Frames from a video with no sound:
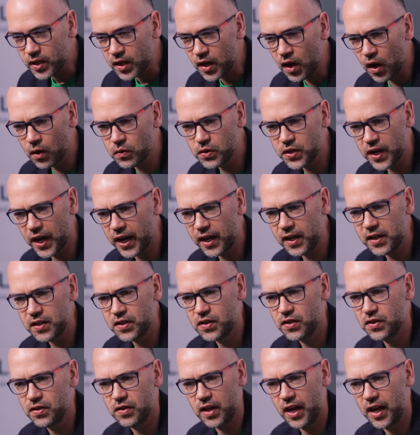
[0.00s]

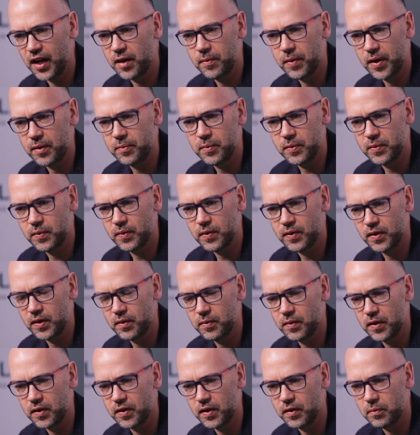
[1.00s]
hotels had about
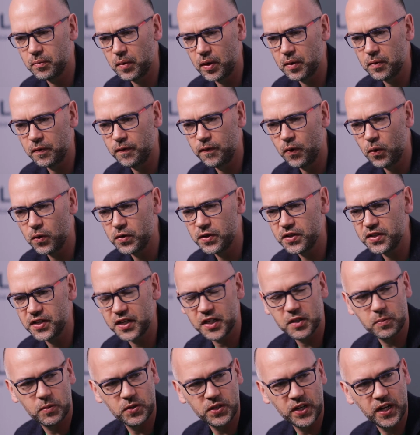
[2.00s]
4 to
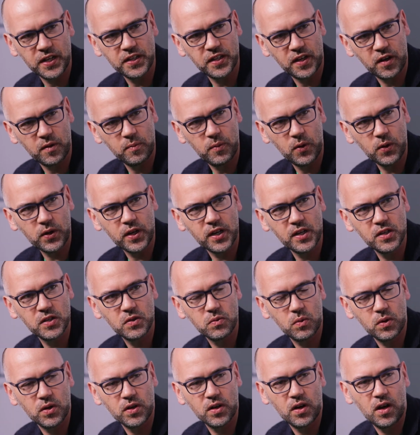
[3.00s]
6% of their bookings
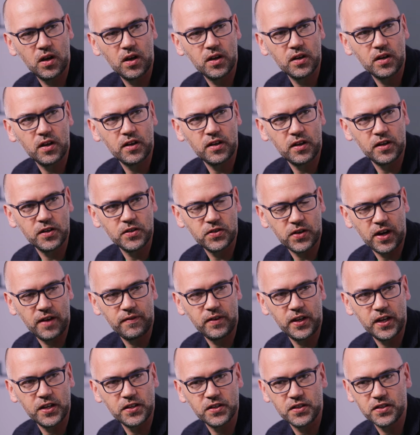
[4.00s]
were on online
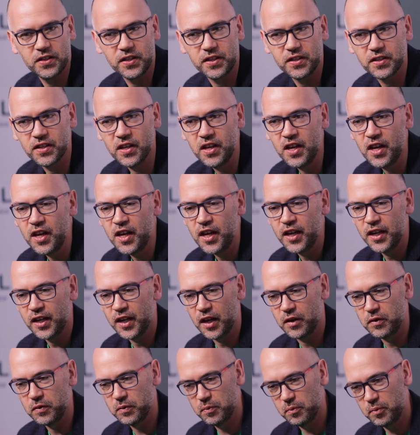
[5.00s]
travel agencies.
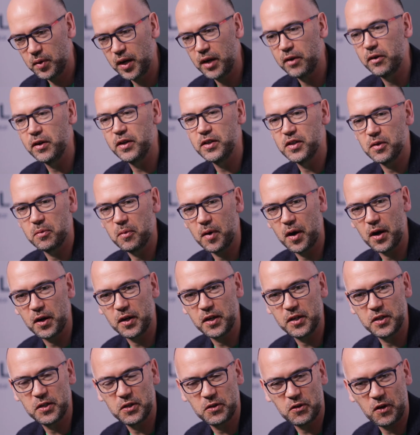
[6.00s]
Now, periods of
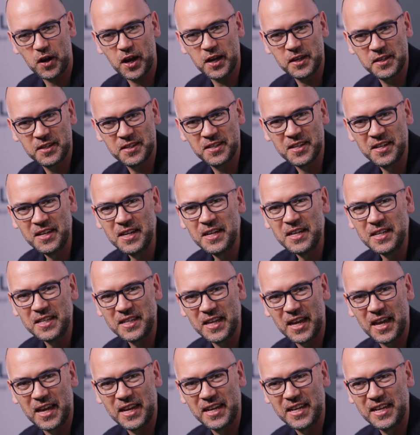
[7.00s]
market stress
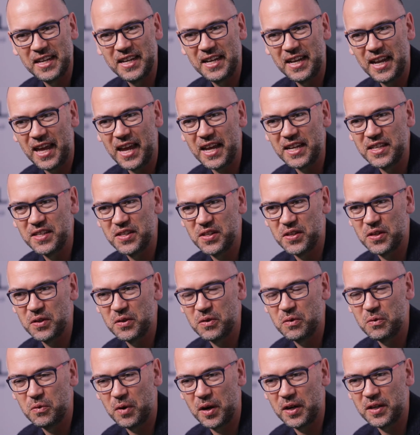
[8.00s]
then led
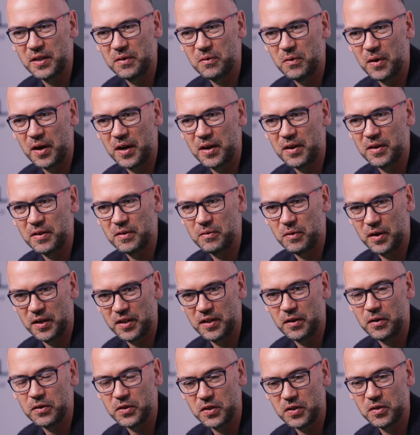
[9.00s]
to where
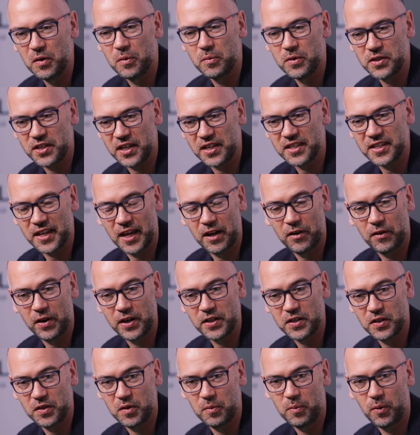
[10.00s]
those numbers
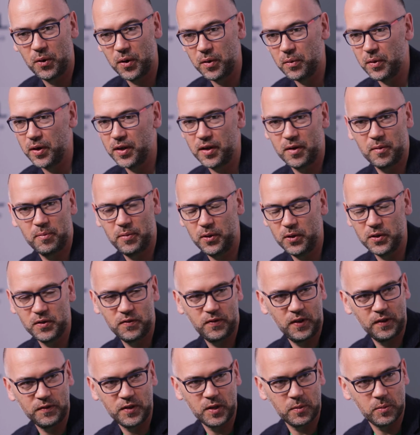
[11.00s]
accelerated to the point where they're plus
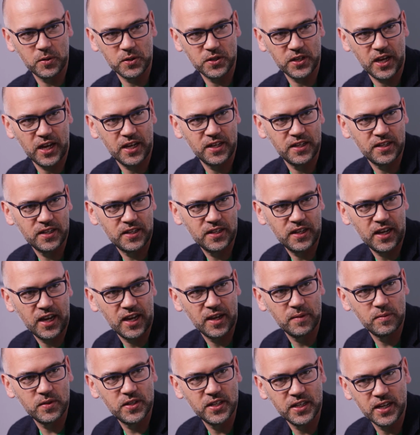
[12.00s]
50%
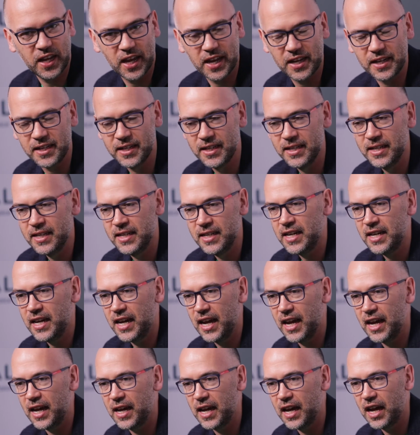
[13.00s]
today.
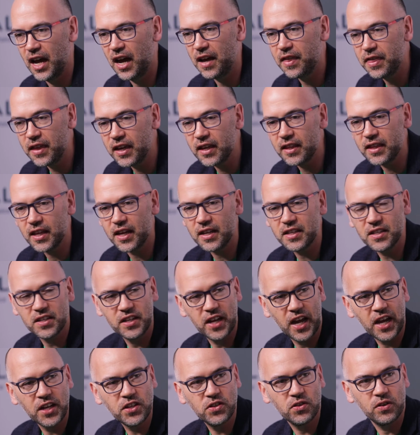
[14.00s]
I think that's
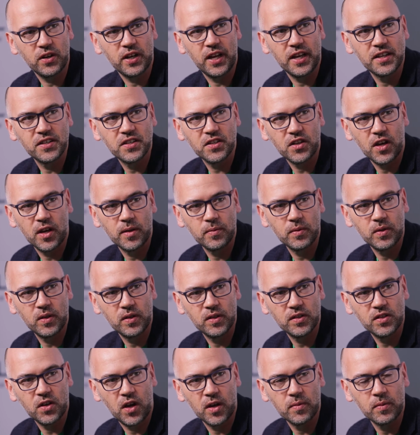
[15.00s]
natural as time
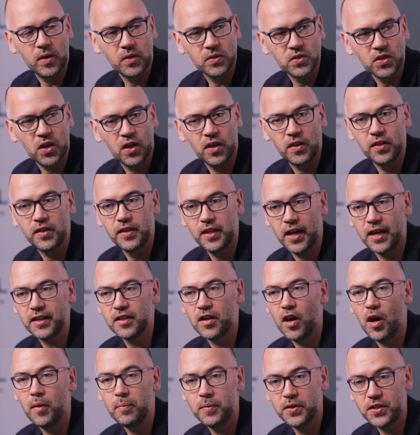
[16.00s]
goes on. That
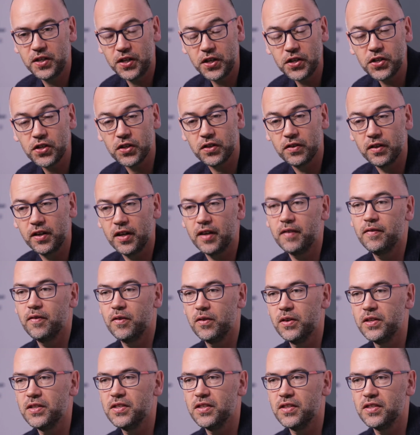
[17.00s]
competition,
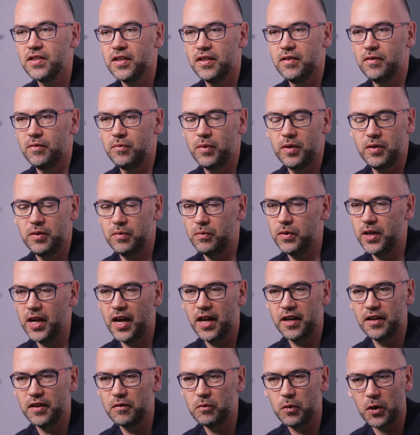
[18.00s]
for instance, we
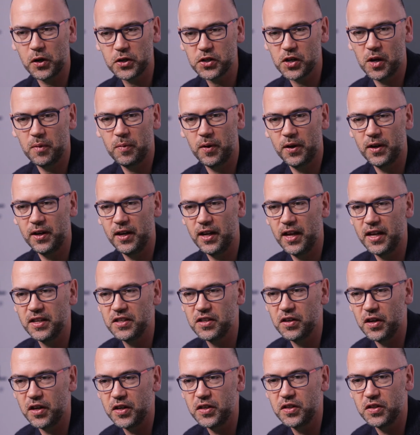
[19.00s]
had a workshop on it last
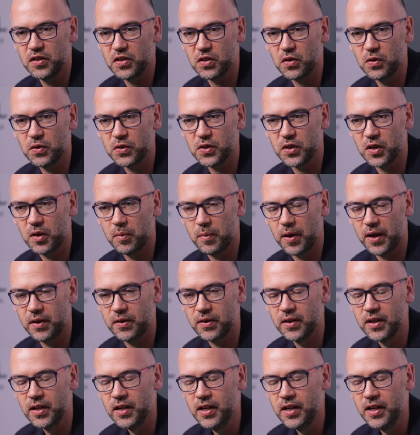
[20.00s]
night discussing about